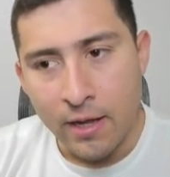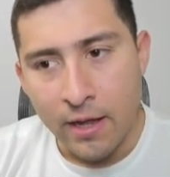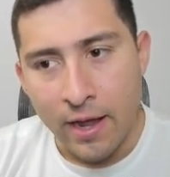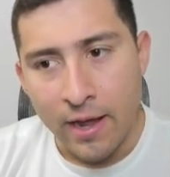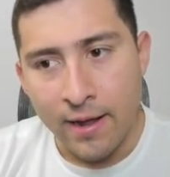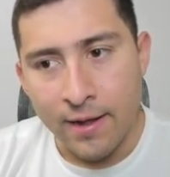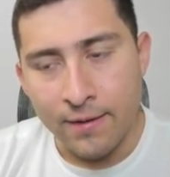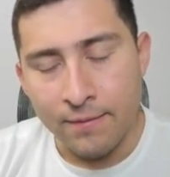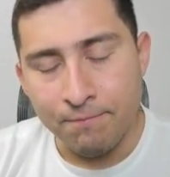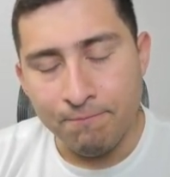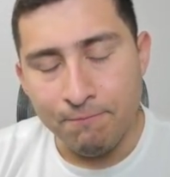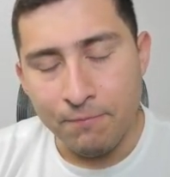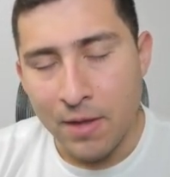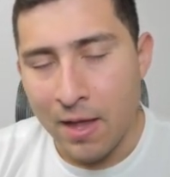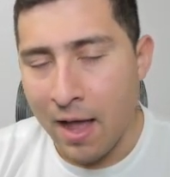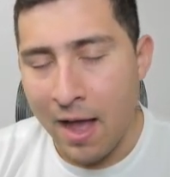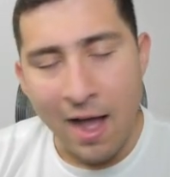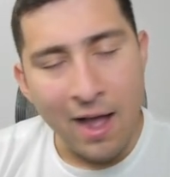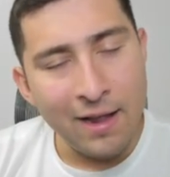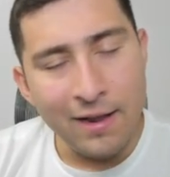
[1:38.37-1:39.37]
And
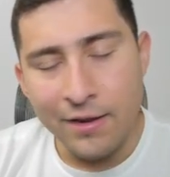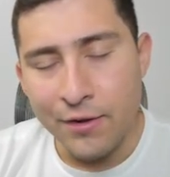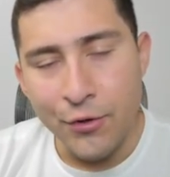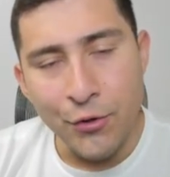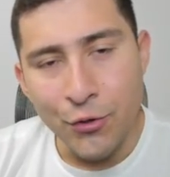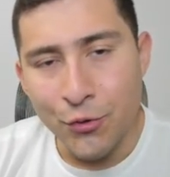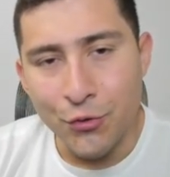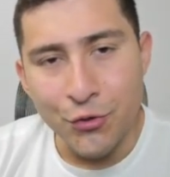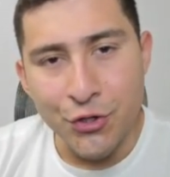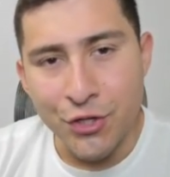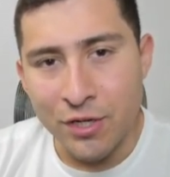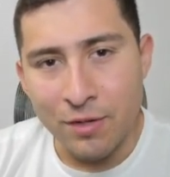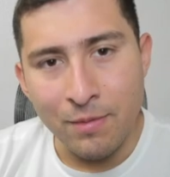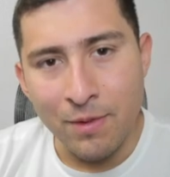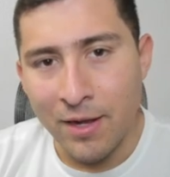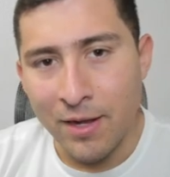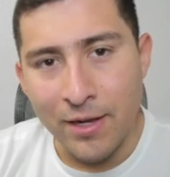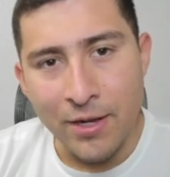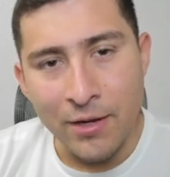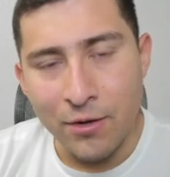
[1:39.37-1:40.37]
I knew
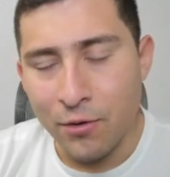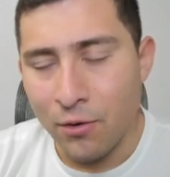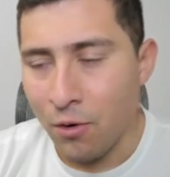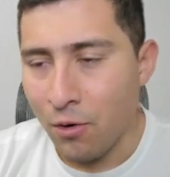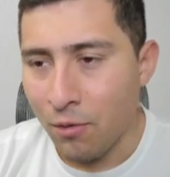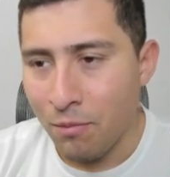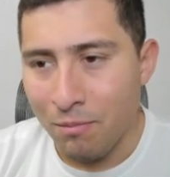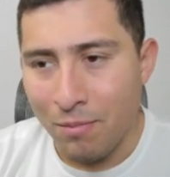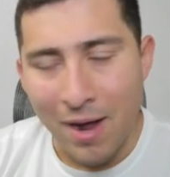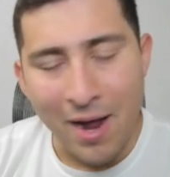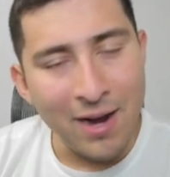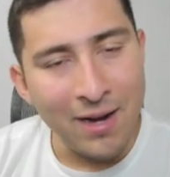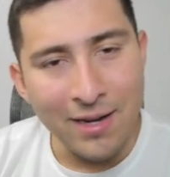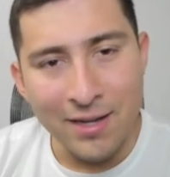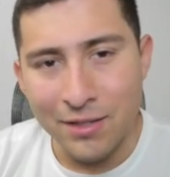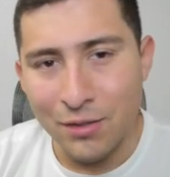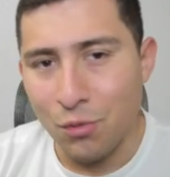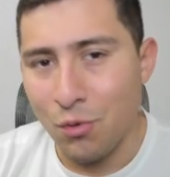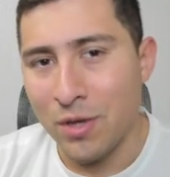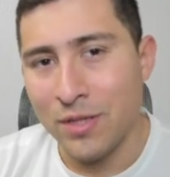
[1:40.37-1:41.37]
Shiba Inu on
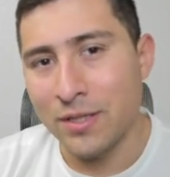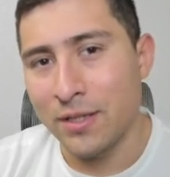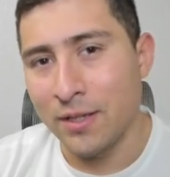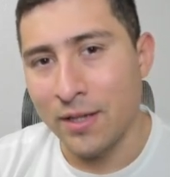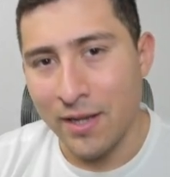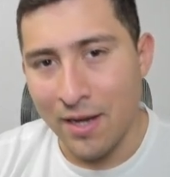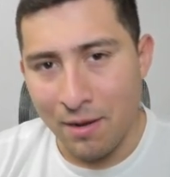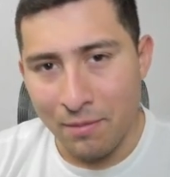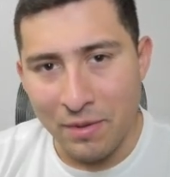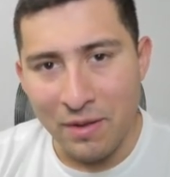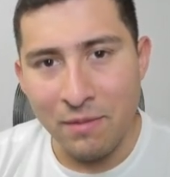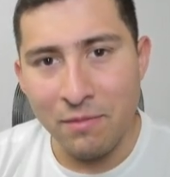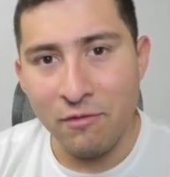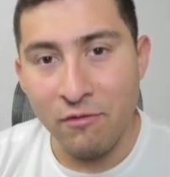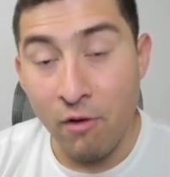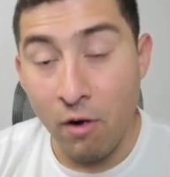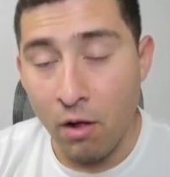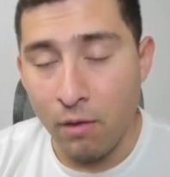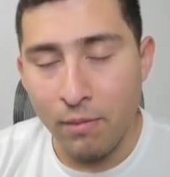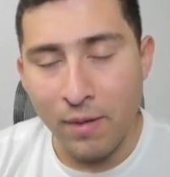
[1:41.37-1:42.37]
Binance wasn't gonna be
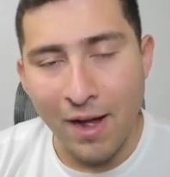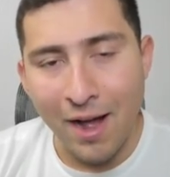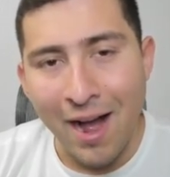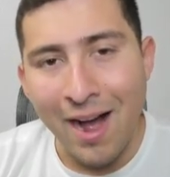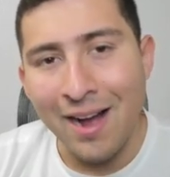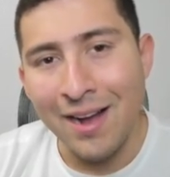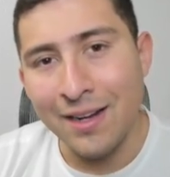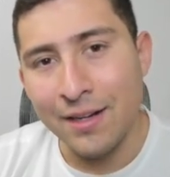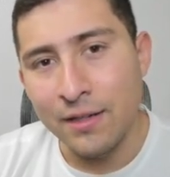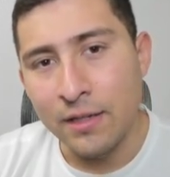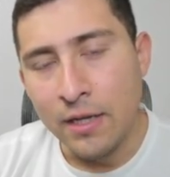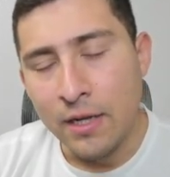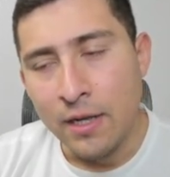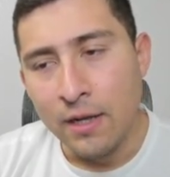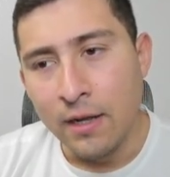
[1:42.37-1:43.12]
fall behind.